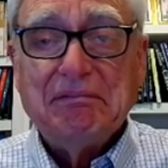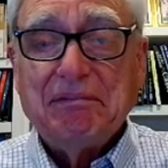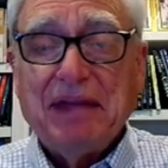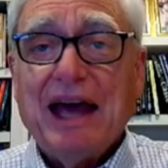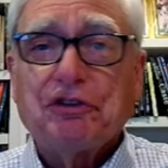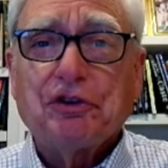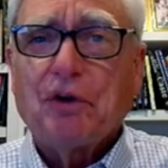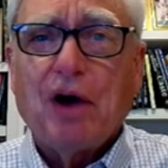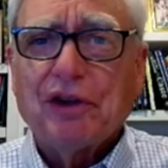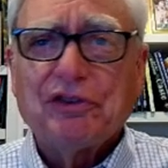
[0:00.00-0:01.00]
the answers
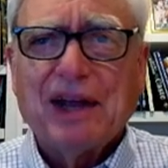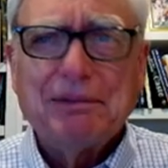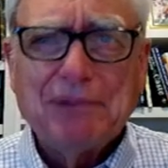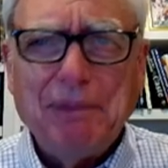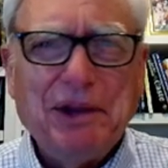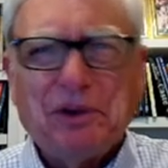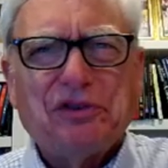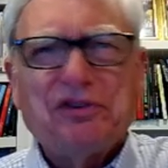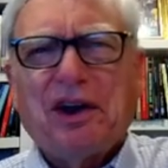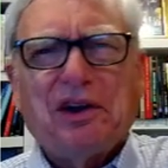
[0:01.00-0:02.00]
were all the same. I mean, there were
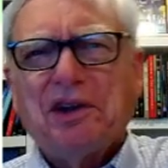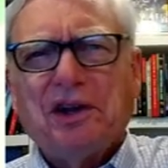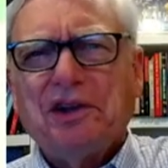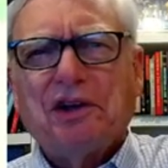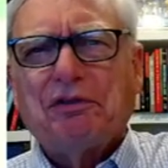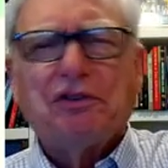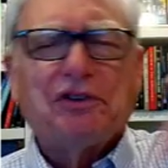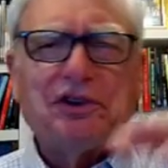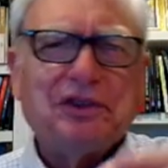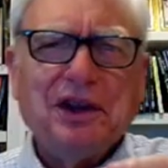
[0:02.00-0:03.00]
subtle little
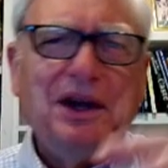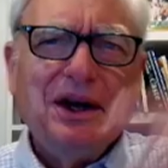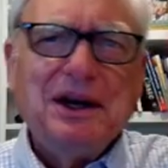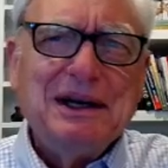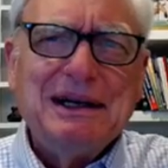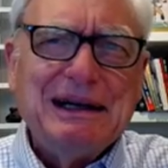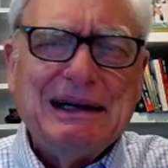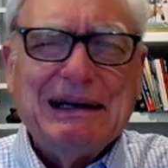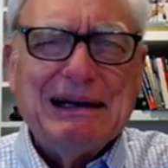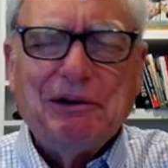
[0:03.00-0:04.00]
differences.
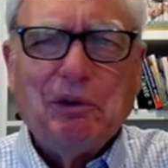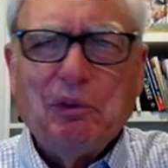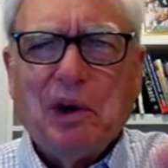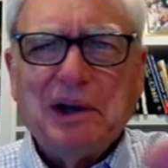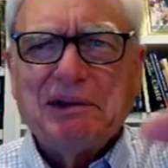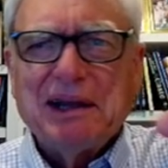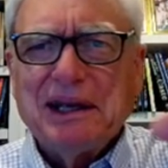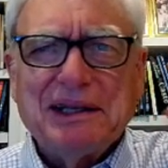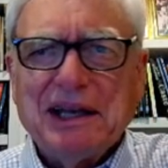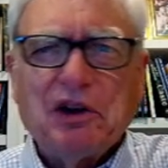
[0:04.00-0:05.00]
One
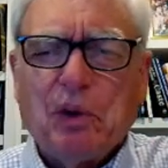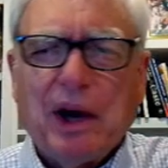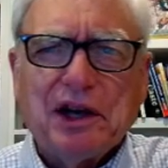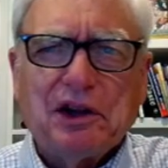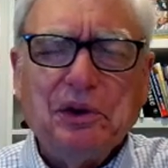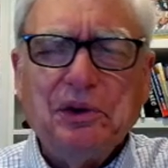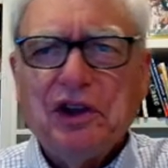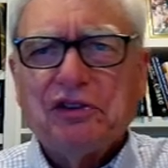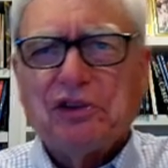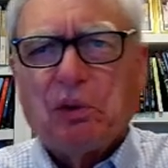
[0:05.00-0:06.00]
thing didn't quite include
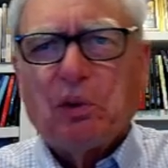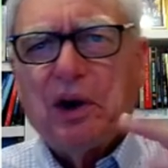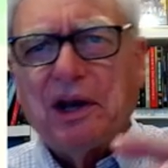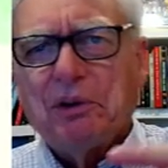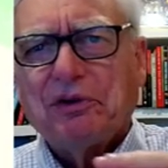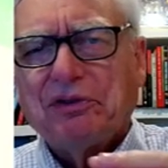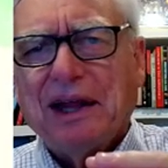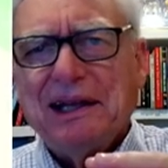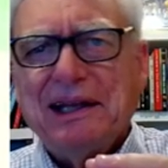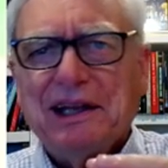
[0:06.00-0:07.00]
this. The wording was
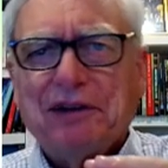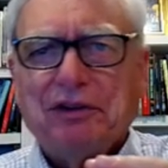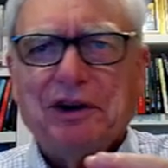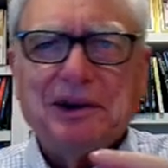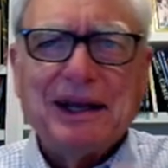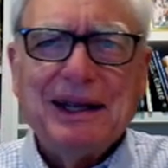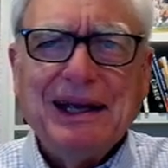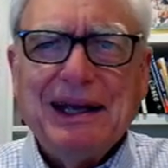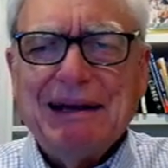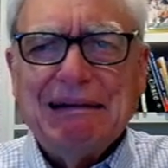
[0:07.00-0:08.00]
slightly different.
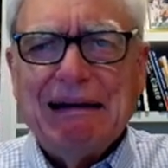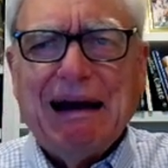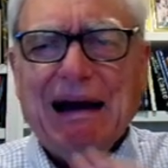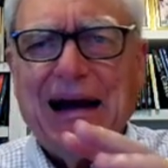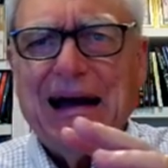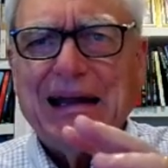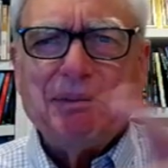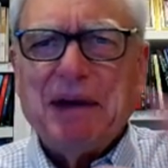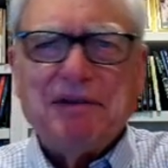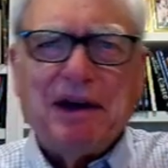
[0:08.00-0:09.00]
They
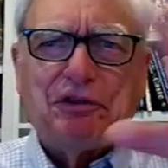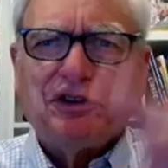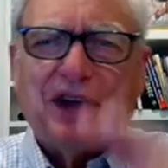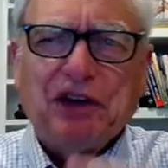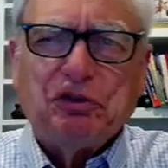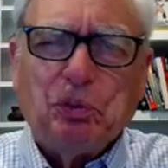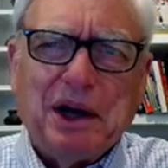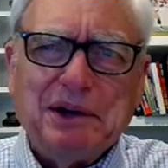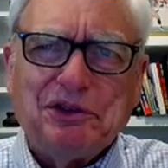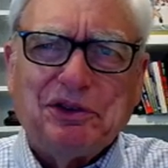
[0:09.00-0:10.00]
may have emphasized
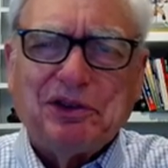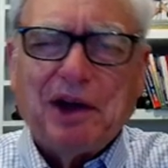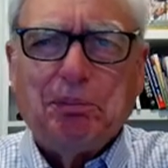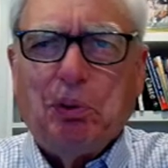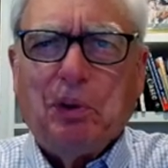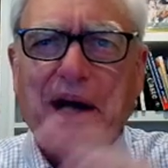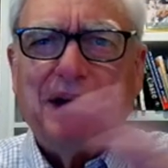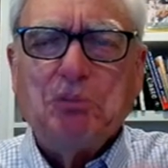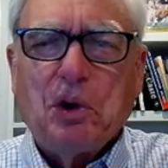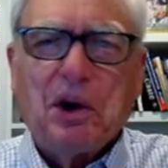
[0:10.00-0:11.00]
one
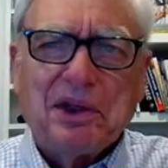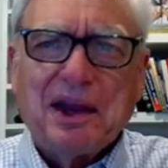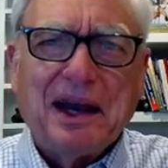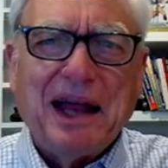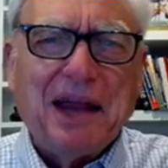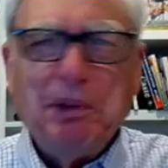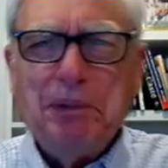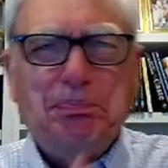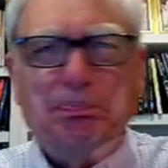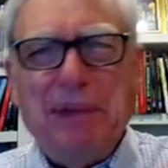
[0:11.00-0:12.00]
sub-point more than another, but
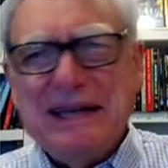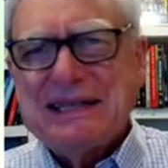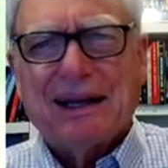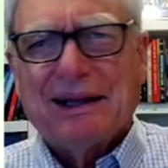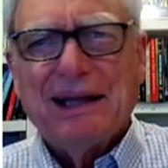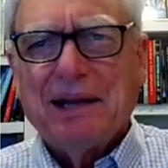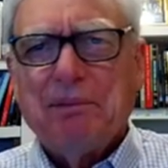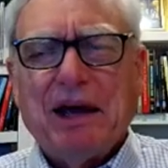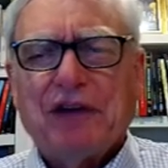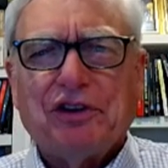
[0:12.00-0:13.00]
basically the
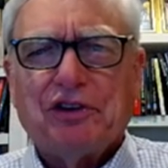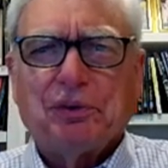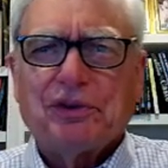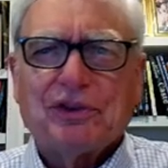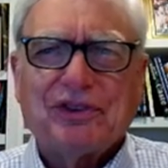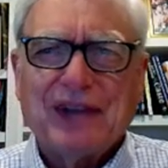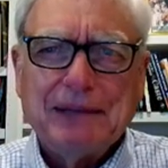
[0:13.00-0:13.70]
message was the same.